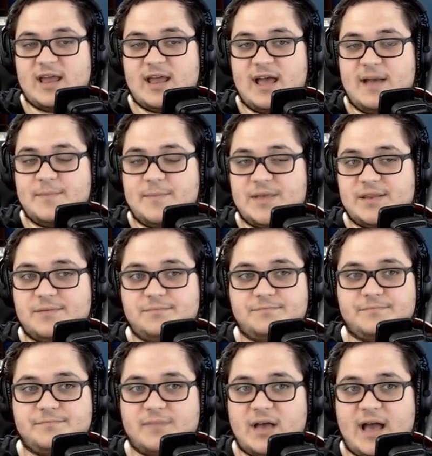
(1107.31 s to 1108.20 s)
I
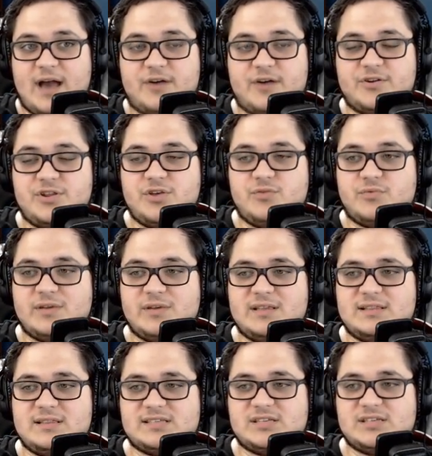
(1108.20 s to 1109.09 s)
mean, how do you
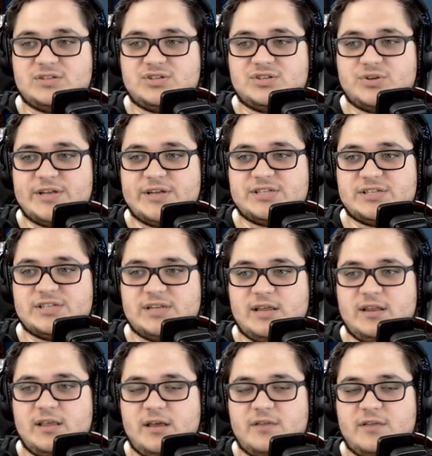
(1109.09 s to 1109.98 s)
read the situation
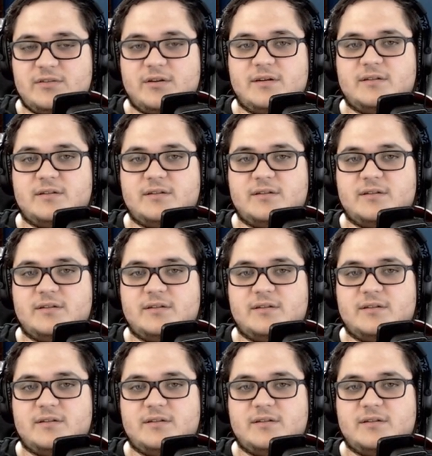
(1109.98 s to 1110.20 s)
any other?